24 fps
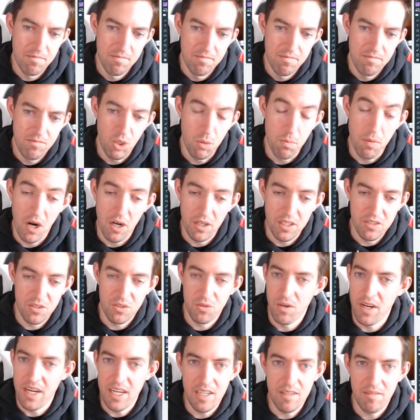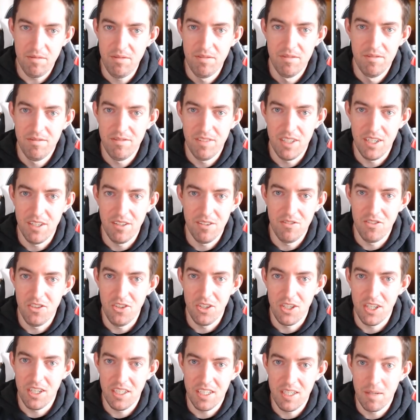Your party's creative. They're
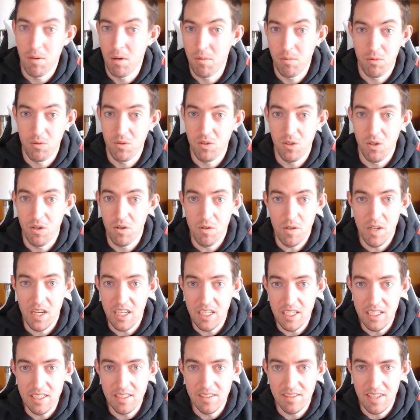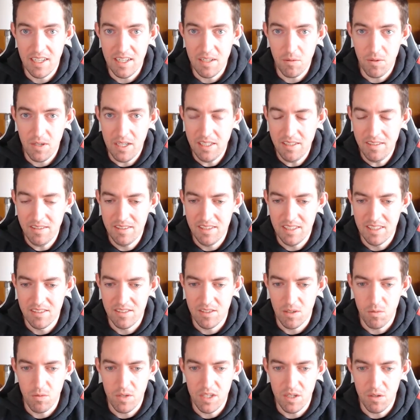going to come up with their own ideas anyway. And
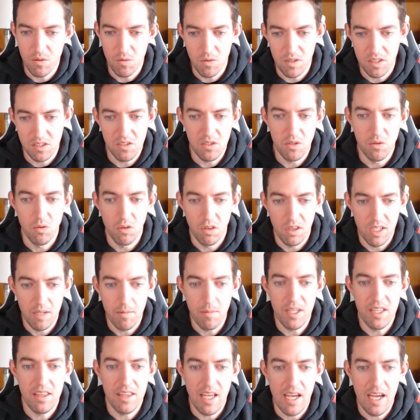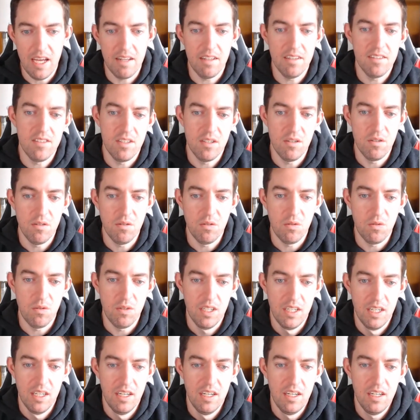so we don't want to limit that to,
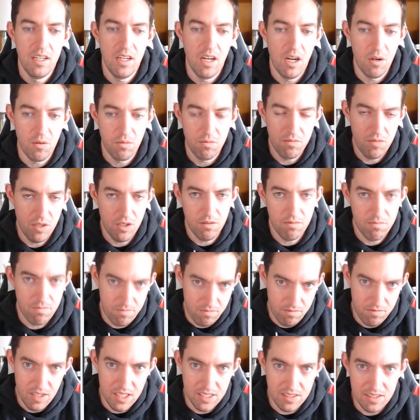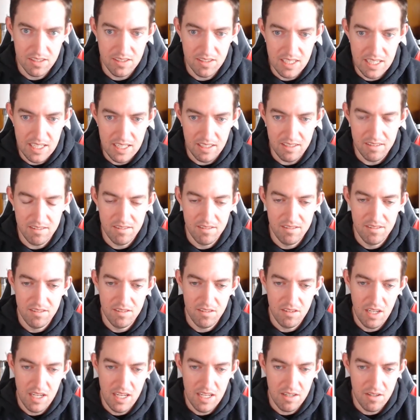oh, this is it
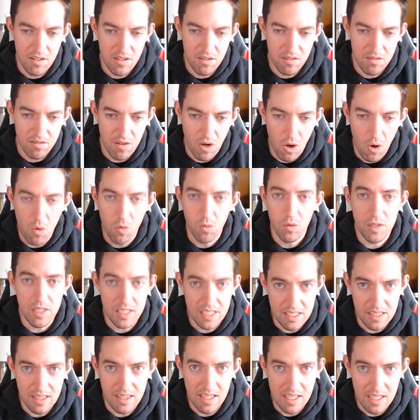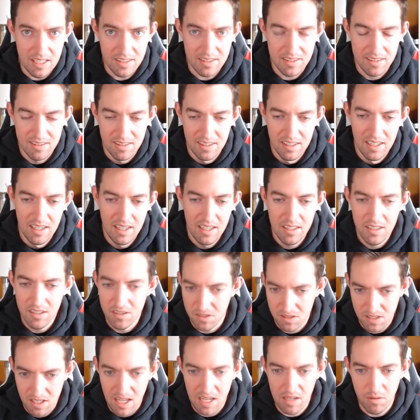and only this.
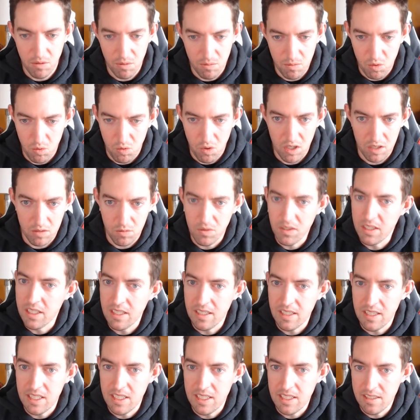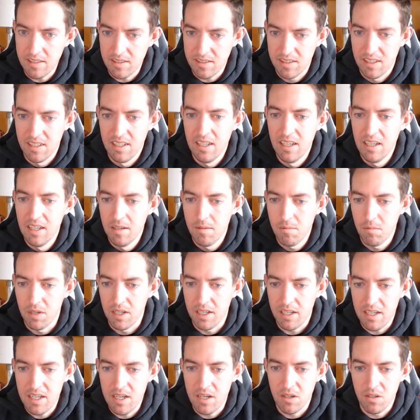There's a lot of room to work within these,
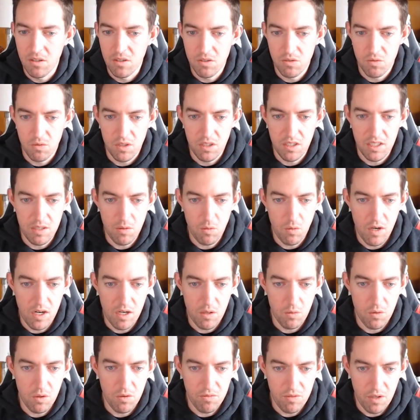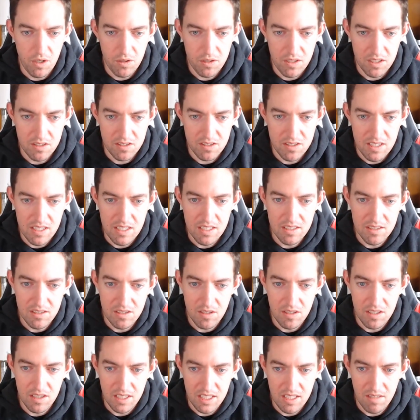but here's really where we'll focus is
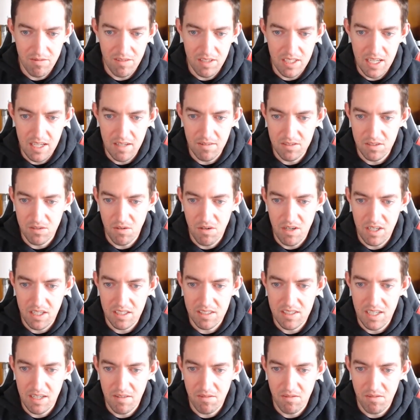you can leave the gifts or you can take